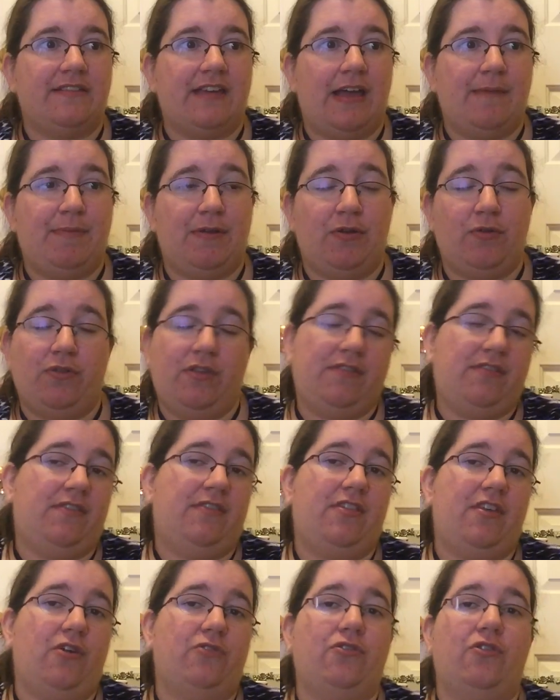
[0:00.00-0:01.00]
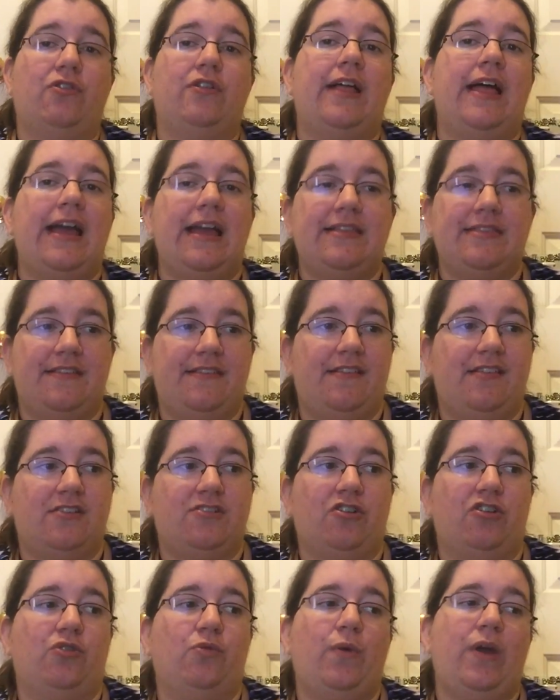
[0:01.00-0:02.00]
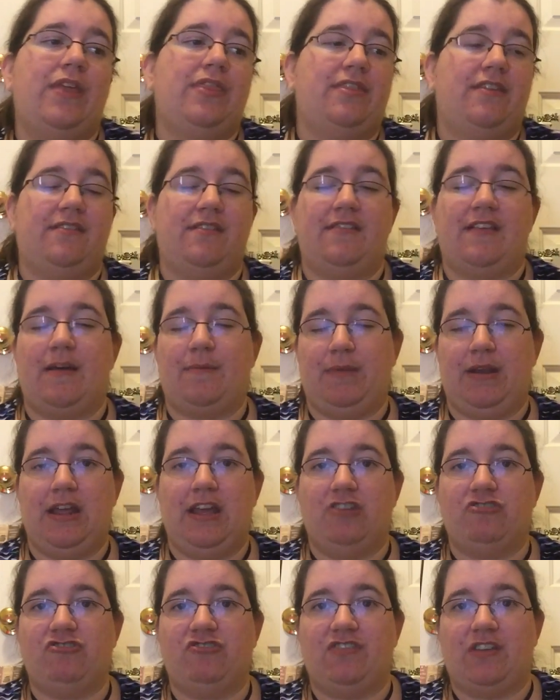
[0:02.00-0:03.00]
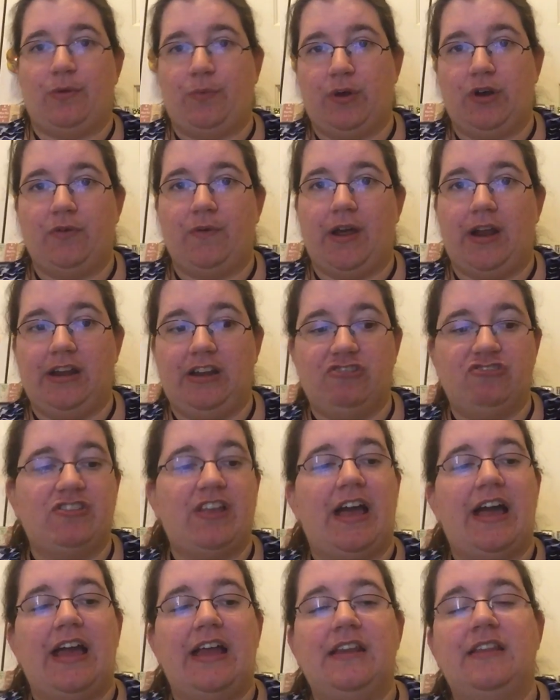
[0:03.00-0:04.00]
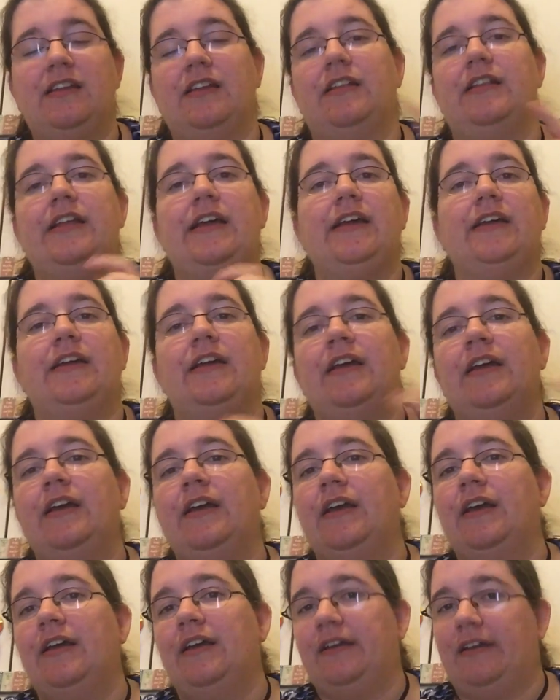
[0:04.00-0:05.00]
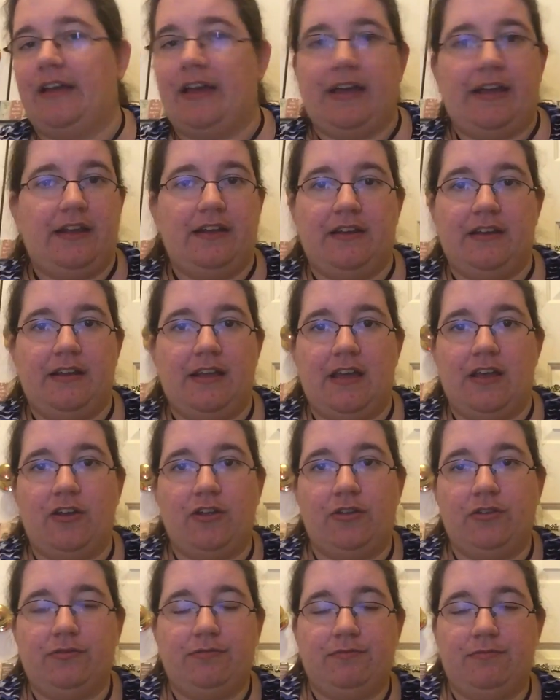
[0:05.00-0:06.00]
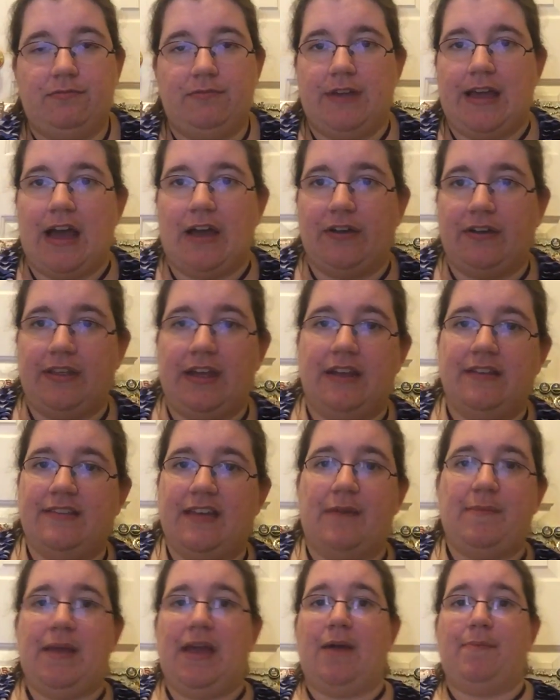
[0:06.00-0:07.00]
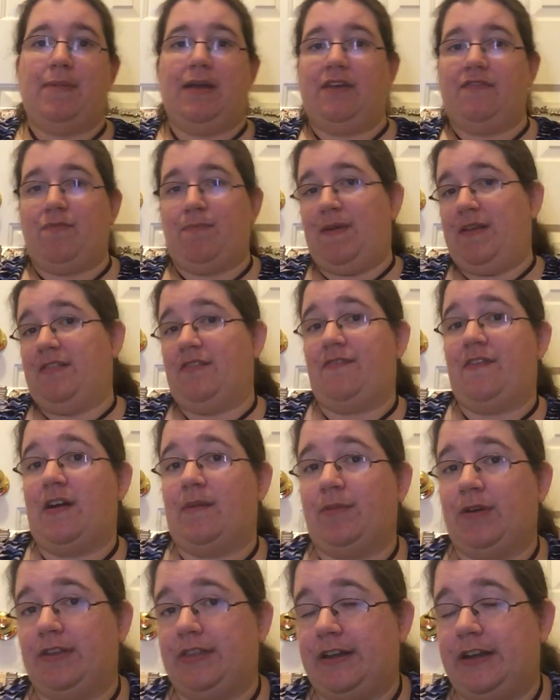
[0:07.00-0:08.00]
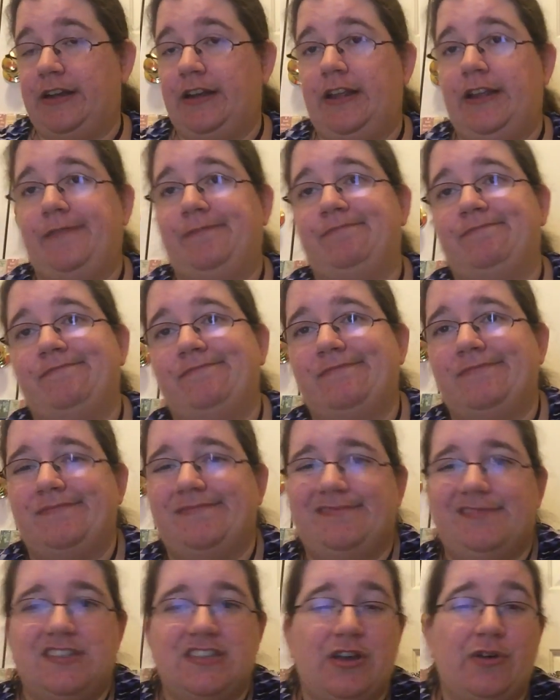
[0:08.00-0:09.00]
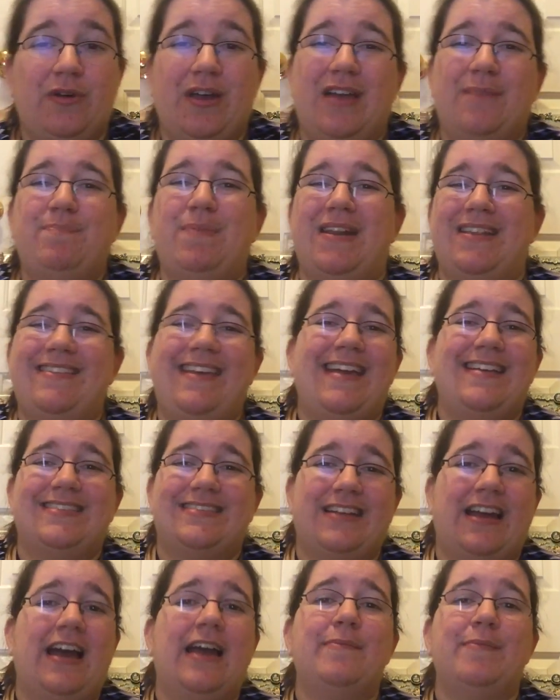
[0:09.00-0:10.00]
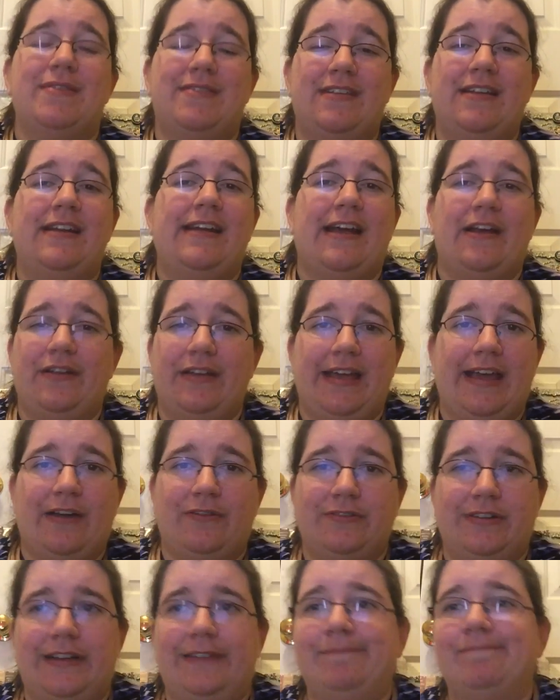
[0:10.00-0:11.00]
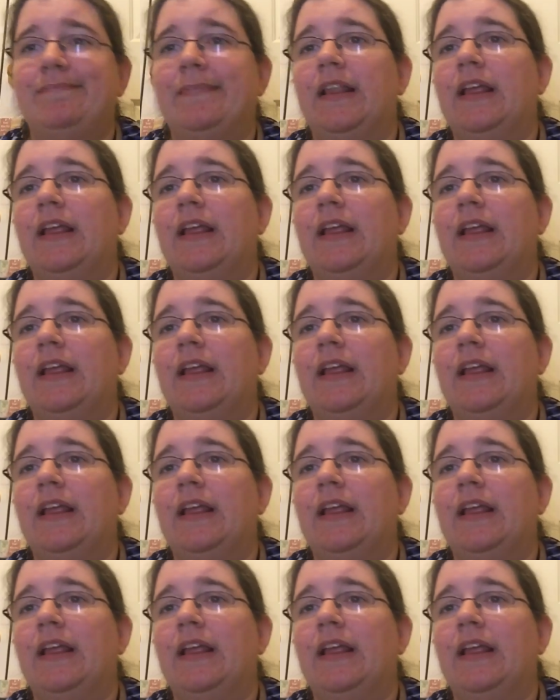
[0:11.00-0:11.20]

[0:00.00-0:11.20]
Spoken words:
type in, this is the total height, this is the total width, this is how many inches I want around each side, click, and it'll calculate and tell me how big of a piece of fabric that I need. But it takes time and sitting down and counting.